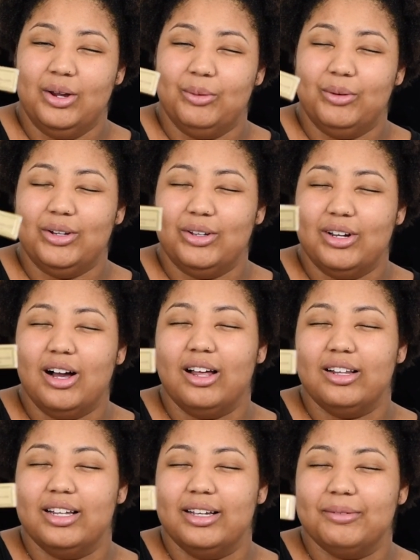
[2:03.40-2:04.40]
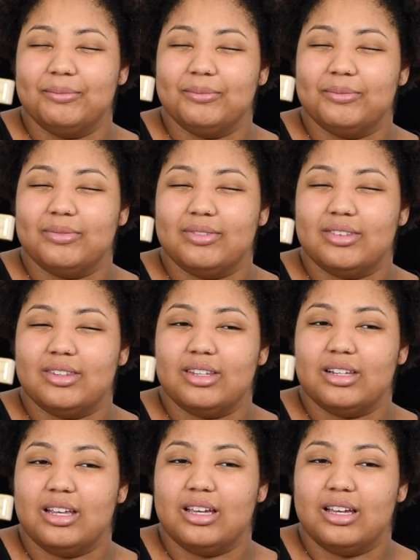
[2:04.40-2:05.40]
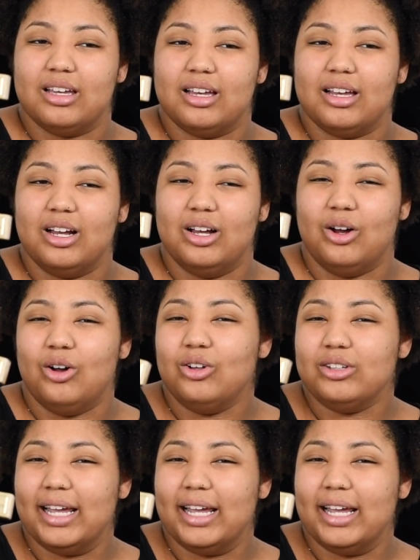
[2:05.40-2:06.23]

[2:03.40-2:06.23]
what do you call it, gold,